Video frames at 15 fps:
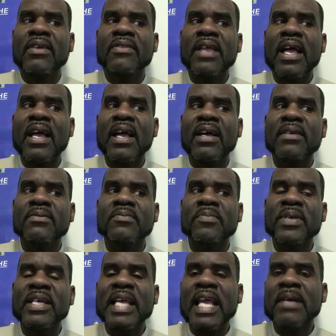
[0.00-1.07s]
that
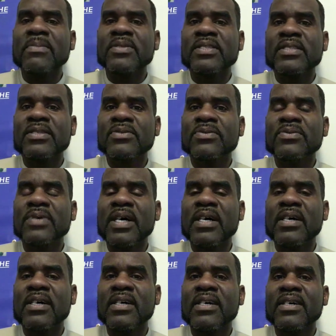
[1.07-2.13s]
being able to
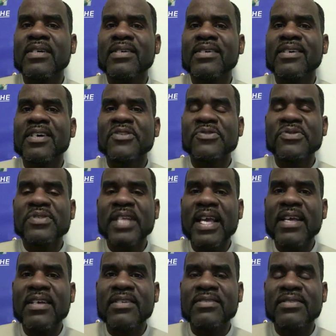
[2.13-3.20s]

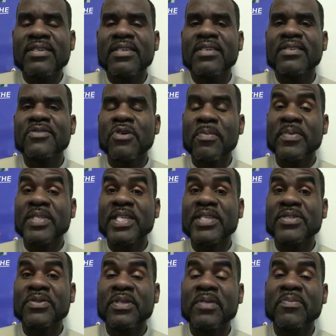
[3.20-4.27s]
understand your
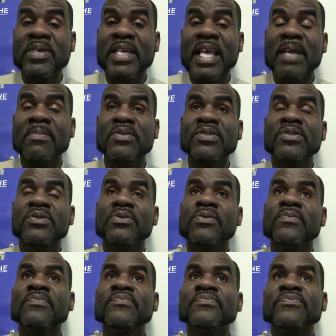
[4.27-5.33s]
potential and being able to
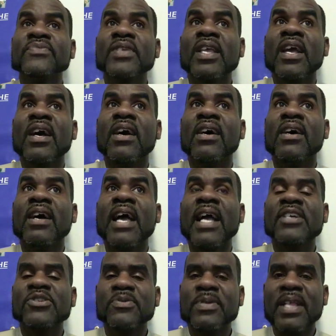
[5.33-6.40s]

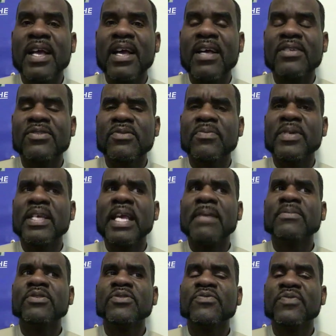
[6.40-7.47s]
actualize or being
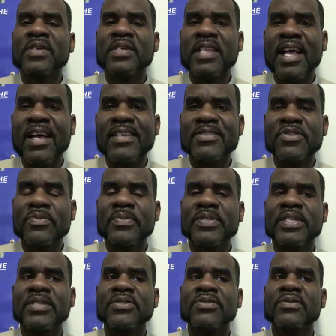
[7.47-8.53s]
able to realize your
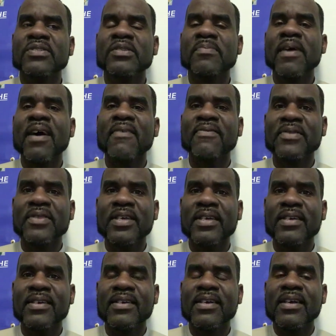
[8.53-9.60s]
potential is a powerful
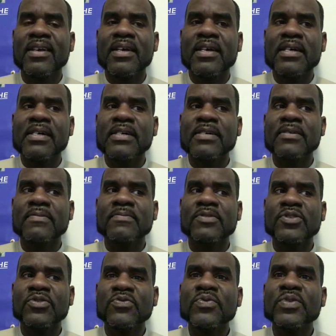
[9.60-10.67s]
thing.
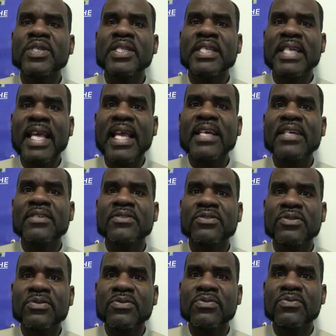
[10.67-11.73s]
You really can
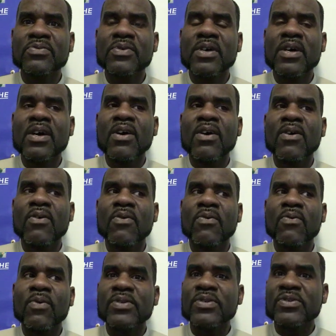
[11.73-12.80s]
do
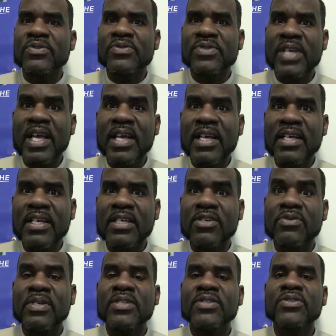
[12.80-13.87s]
what you say.
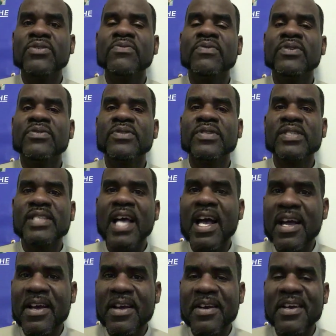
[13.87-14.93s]
You can do what you
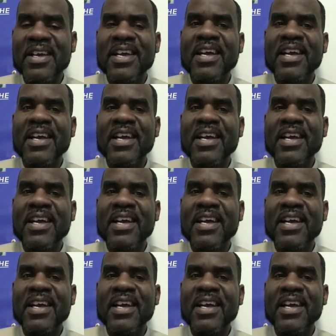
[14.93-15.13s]
desire,